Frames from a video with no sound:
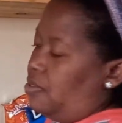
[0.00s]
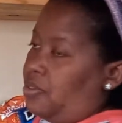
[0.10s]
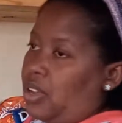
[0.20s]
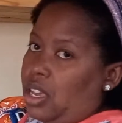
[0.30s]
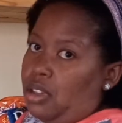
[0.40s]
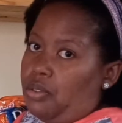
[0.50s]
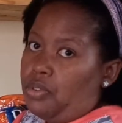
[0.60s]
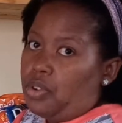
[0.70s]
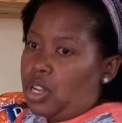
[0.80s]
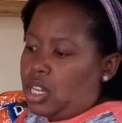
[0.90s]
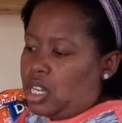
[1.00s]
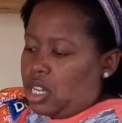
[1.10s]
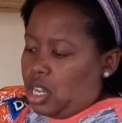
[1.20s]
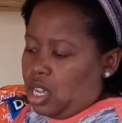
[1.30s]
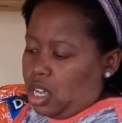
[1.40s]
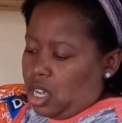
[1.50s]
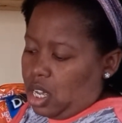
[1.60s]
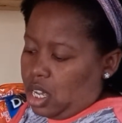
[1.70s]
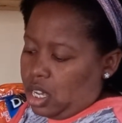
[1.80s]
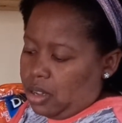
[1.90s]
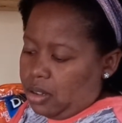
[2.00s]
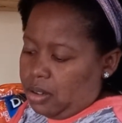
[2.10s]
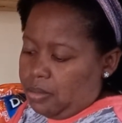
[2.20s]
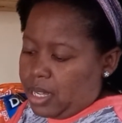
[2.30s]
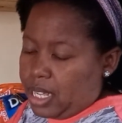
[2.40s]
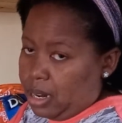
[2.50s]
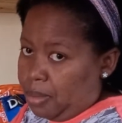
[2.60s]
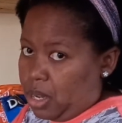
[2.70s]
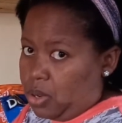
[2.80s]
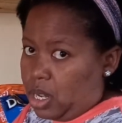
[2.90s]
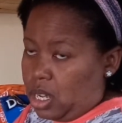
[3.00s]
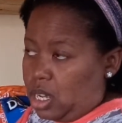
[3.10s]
favorite masala powder.